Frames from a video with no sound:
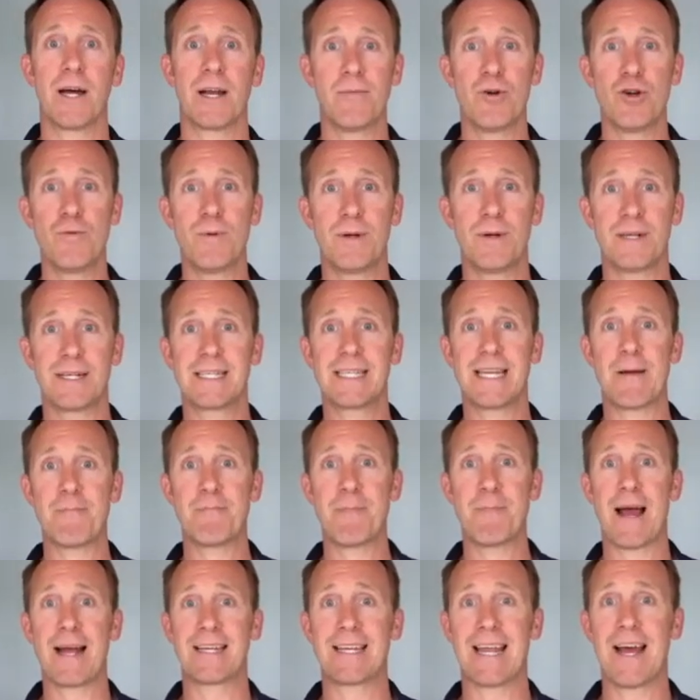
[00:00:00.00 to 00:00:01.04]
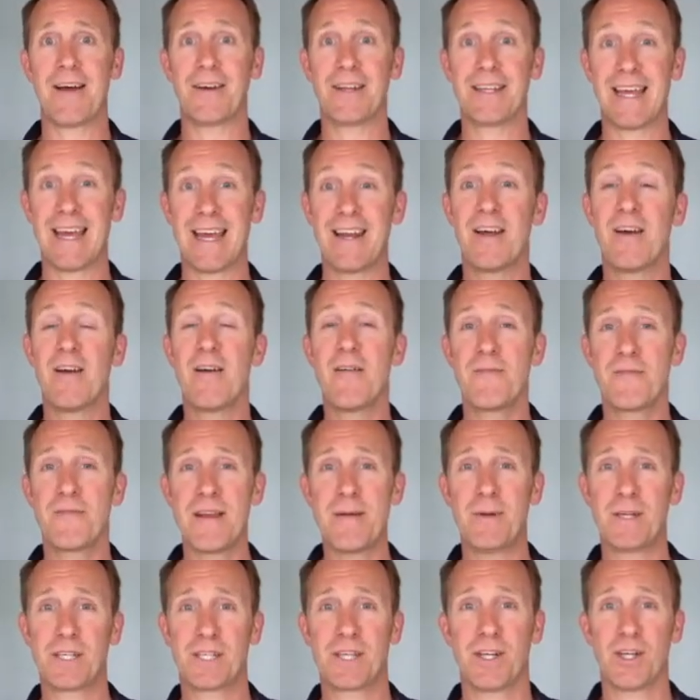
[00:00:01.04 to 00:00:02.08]
of movement, sit back down again.
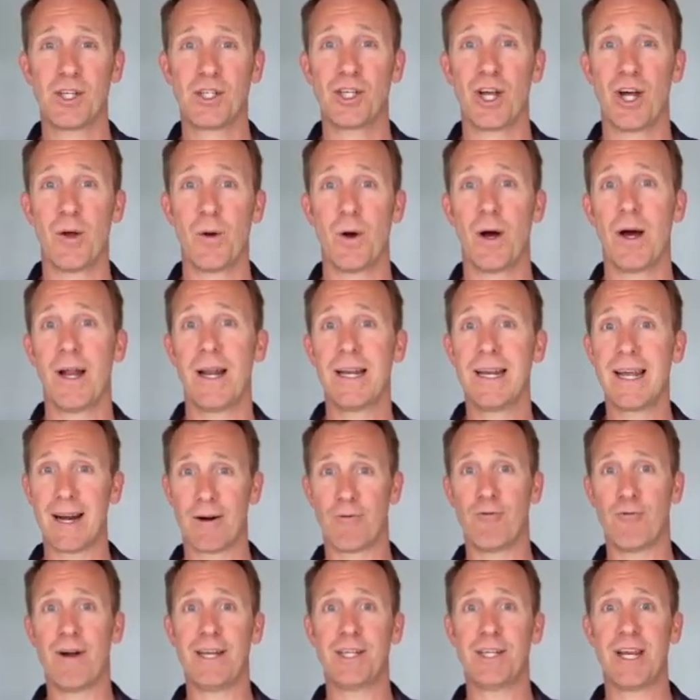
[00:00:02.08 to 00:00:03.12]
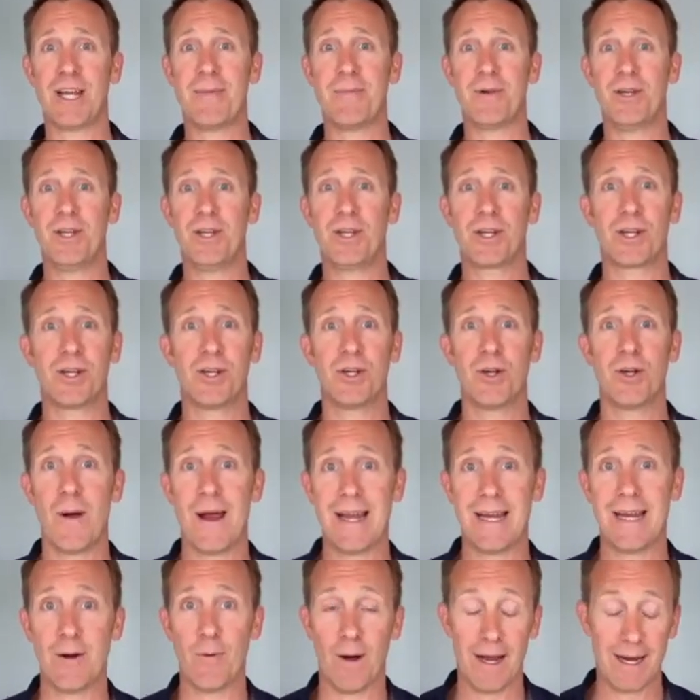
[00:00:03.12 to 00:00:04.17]
Phoebe's going to show you a little regime that you can do
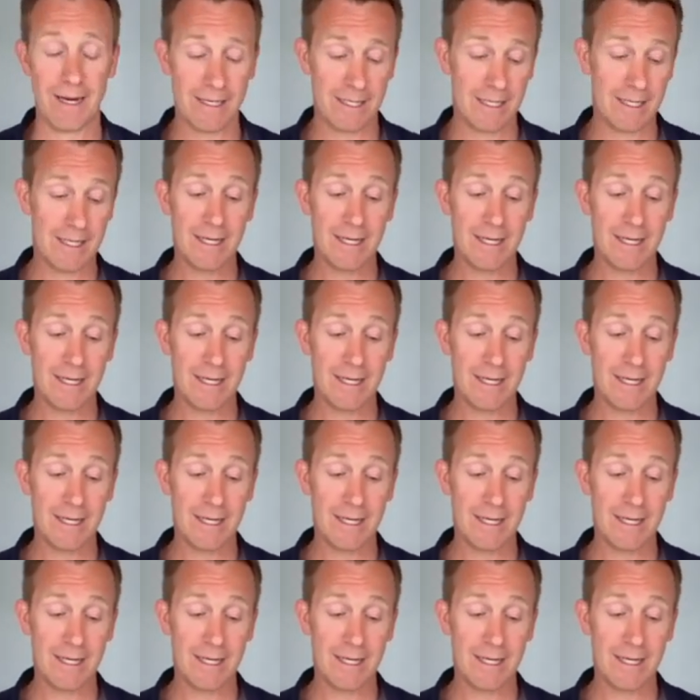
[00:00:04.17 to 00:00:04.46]
anyway.